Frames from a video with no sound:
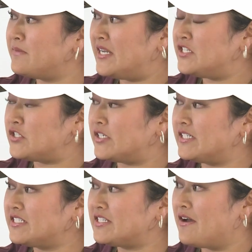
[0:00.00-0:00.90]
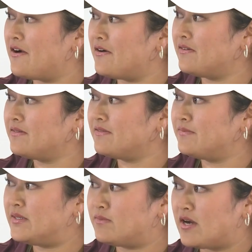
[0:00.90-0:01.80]
major. So
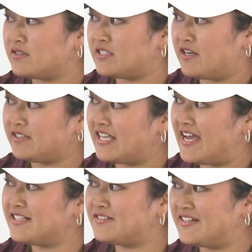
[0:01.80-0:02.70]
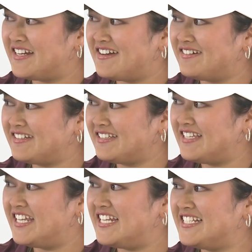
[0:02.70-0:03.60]
I've been browsing on cats right now,
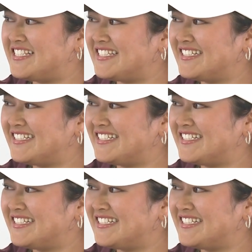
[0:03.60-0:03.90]
kitties.